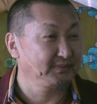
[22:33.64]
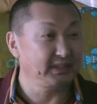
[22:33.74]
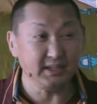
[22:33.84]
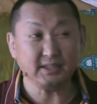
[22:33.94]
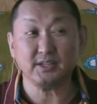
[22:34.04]

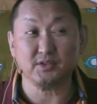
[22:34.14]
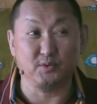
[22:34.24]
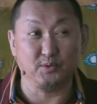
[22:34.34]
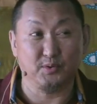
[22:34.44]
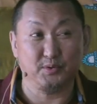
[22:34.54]
Then there
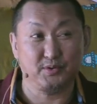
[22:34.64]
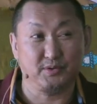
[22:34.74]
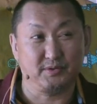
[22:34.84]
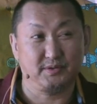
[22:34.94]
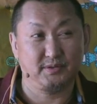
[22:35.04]
is no
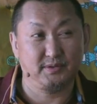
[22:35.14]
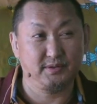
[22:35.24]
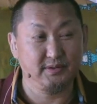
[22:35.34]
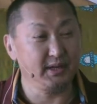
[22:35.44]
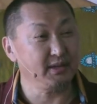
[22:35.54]
questions.
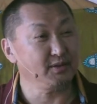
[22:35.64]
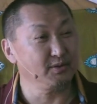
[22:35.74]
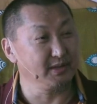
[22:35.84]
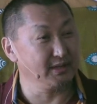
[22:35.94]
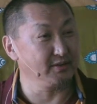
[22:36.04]
Then you
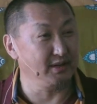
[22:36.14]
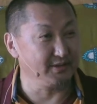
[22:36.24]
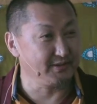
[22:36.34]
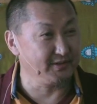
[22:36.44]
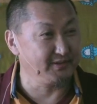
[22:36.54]
need
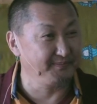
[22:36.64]
answer.